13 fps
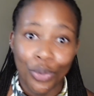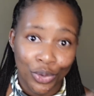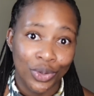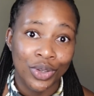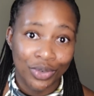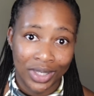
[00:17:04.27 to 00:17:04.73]

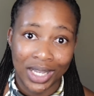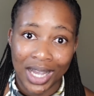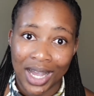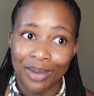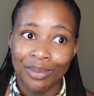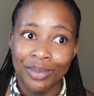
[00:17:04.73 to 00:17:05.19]
you even
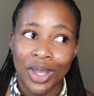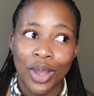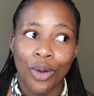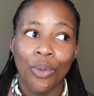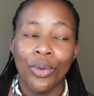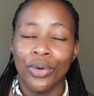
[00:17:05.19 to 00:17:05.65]
come,
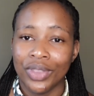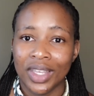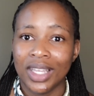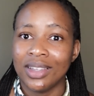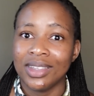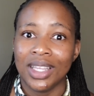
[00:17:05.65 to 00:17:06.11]
or they
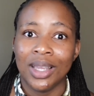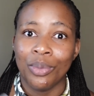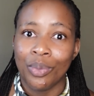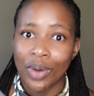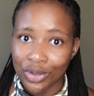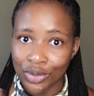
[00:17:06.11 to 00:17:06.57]
can say
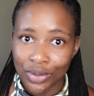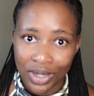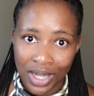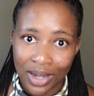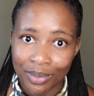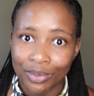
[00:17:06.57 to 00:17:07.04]
once you
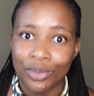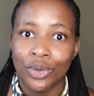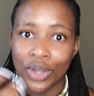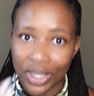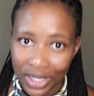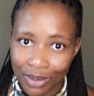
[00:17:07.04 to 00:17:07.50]
come,
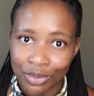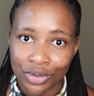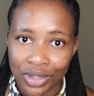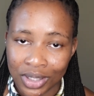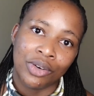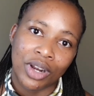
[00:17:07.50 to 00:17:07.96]
you can come
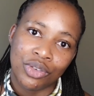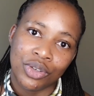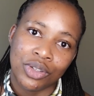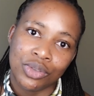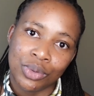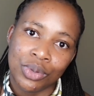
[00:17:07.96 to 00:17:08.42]
to the
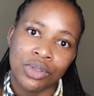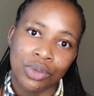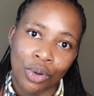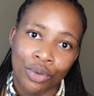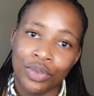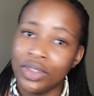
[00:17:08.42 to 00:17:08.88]
graduate
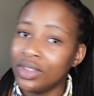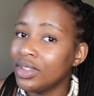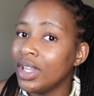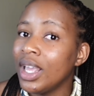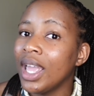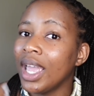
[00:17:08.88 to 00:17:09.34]
student's
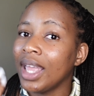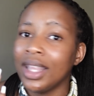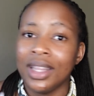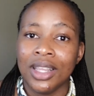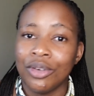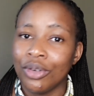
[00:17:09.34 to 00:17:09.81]
office and
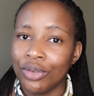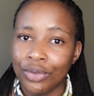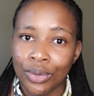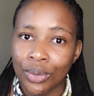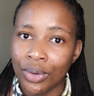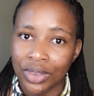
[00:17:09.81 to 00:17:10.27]
then they
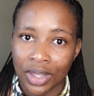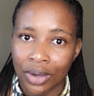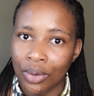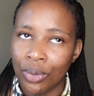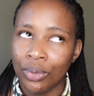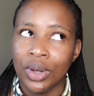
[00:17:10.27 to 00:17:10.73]
review on
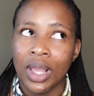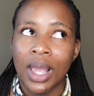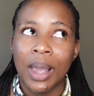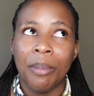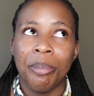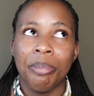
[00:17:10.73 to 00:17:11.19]
their own.
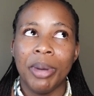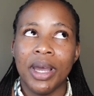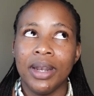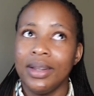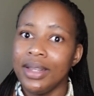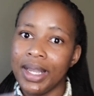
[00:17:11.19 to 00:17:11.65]

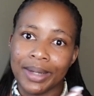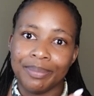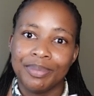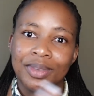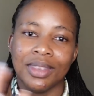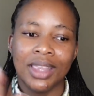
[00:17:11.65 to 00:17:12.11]
But yeah,
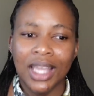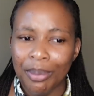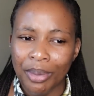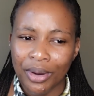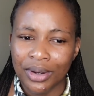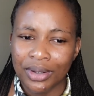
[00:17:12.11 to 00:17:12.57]
think
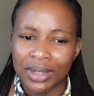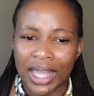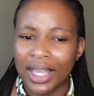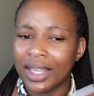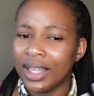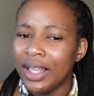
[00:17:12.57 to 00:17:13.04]
about it. Like,